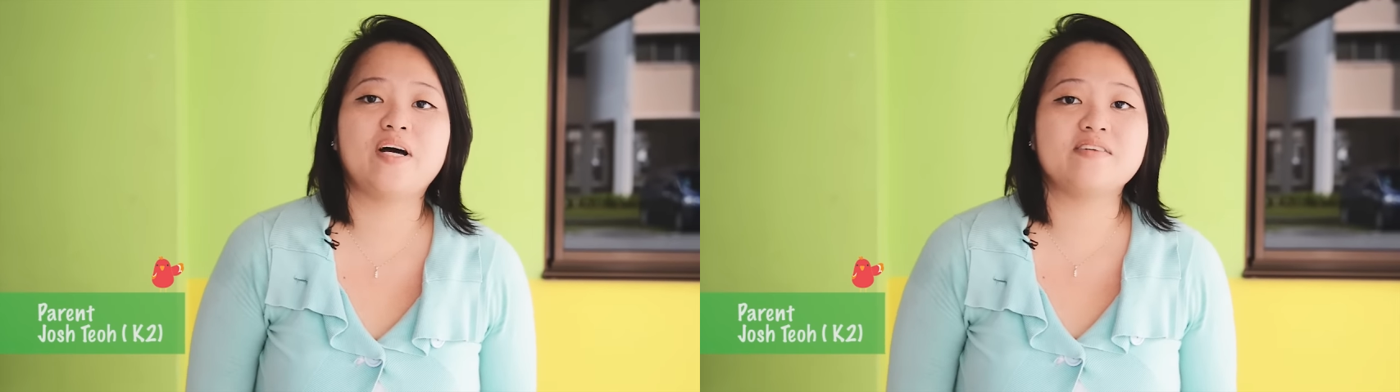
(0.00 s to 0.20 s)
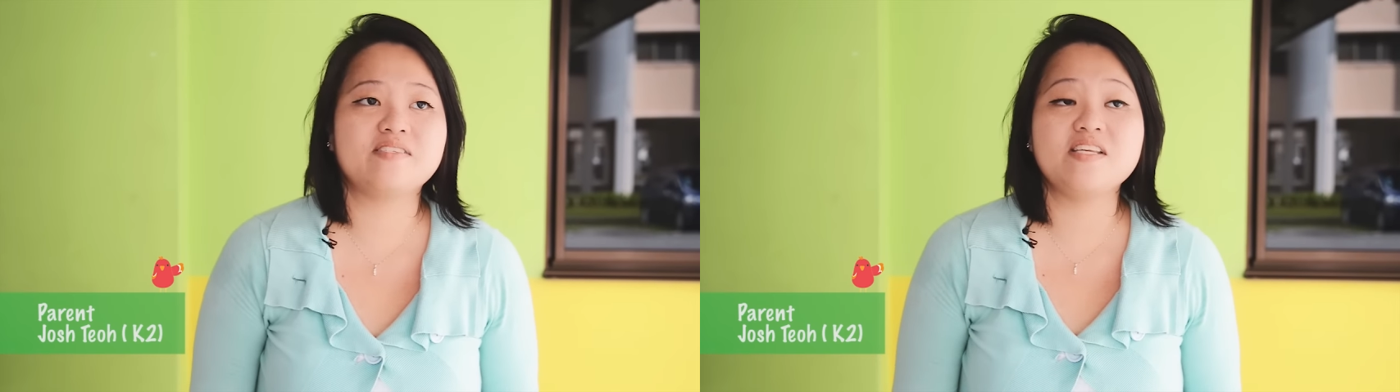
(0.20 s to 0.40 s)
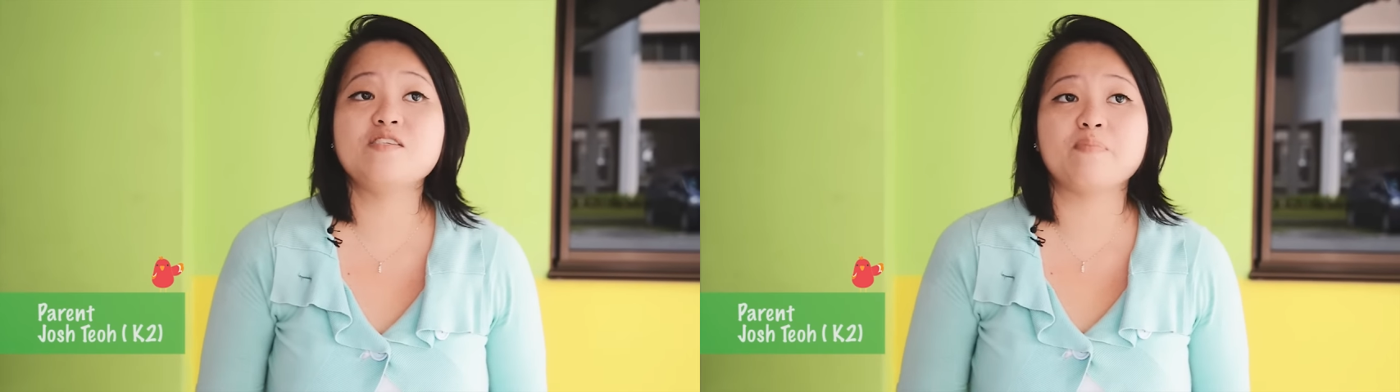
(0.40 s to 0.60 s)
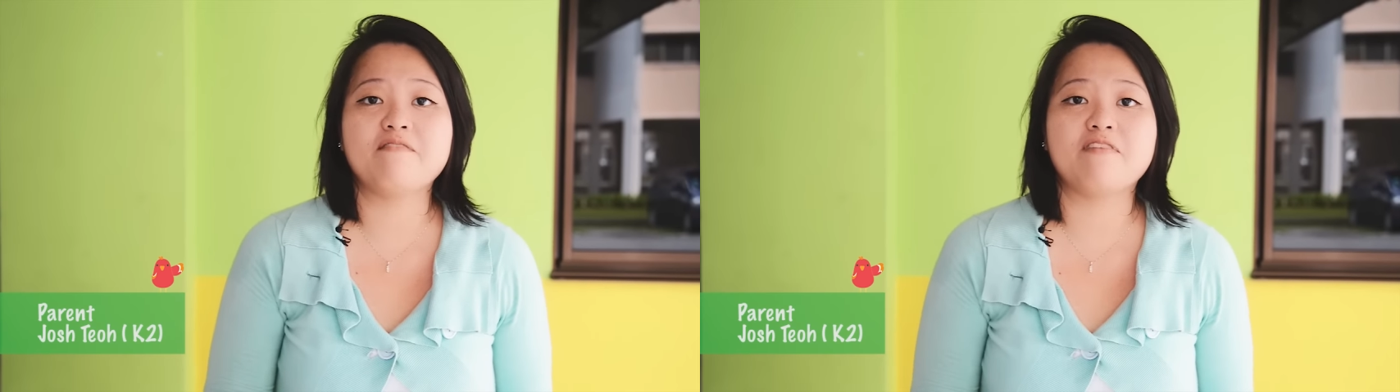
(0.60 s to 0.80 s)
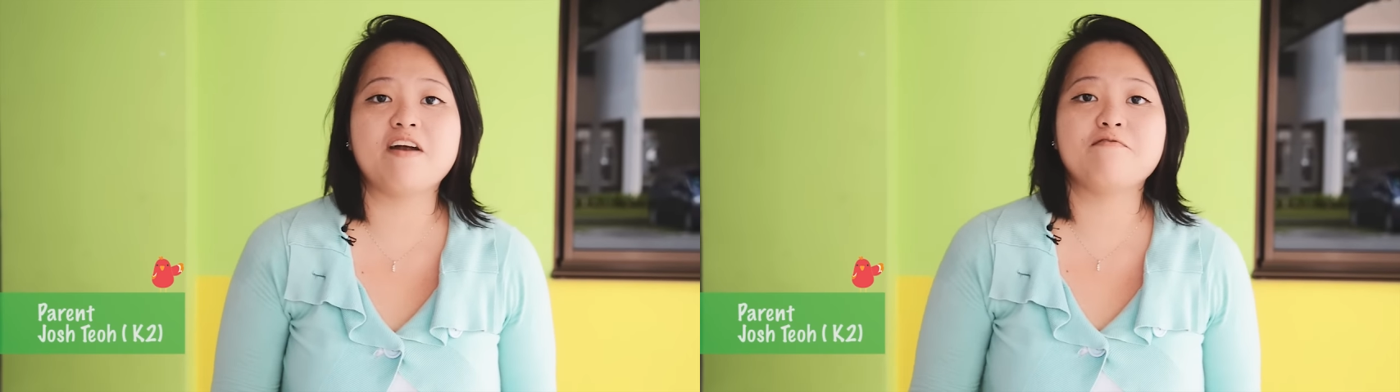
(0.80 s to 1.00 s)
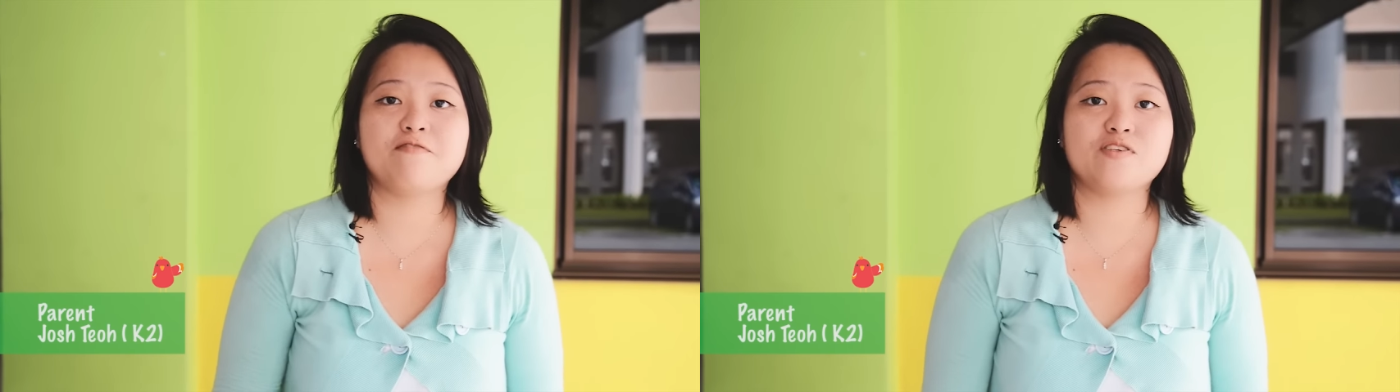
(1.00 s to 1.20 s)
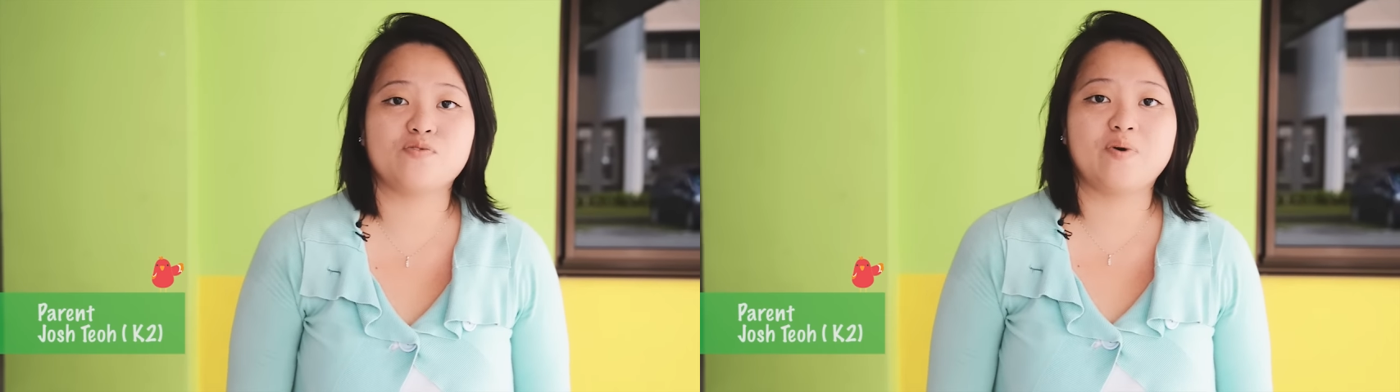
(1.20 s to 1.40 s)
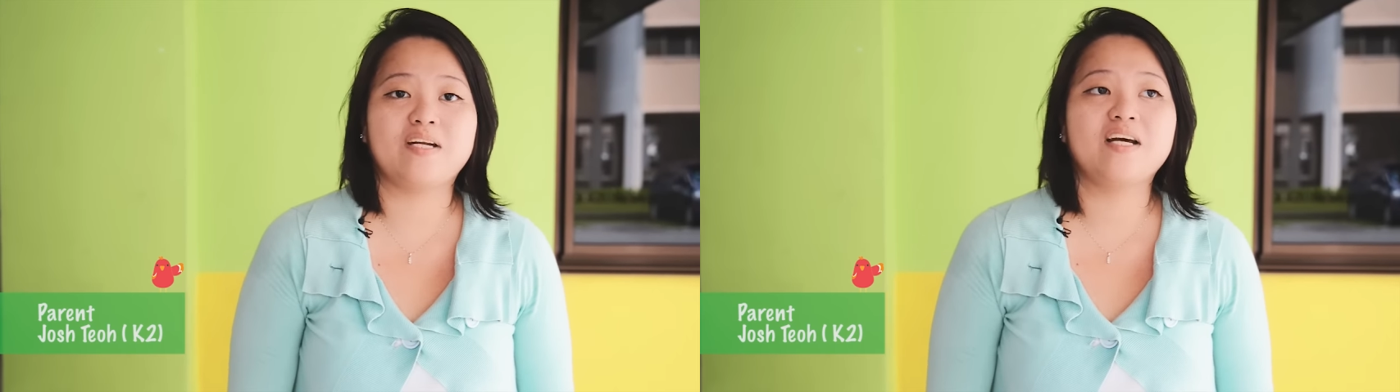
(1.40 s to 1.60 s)
uh, since my very
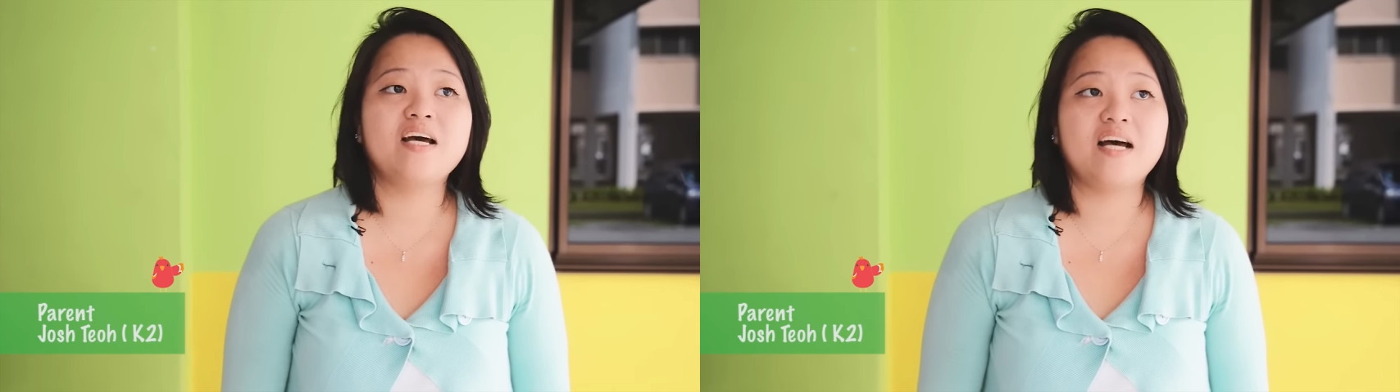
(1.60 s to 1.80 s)
first one